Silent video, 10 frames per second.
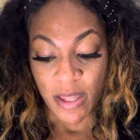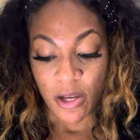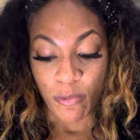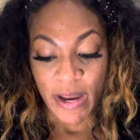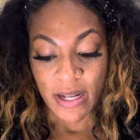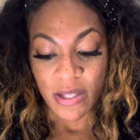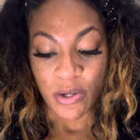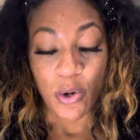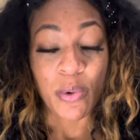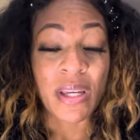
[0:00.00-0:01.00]
They're waiting to
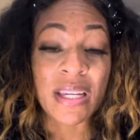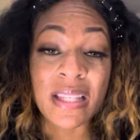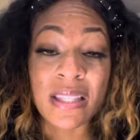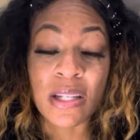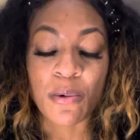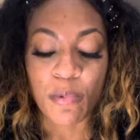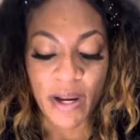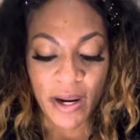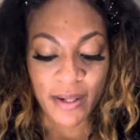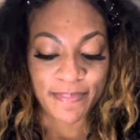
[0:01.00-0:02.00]
go in
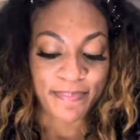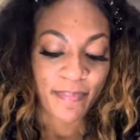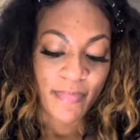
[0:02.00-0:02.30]
somewhere.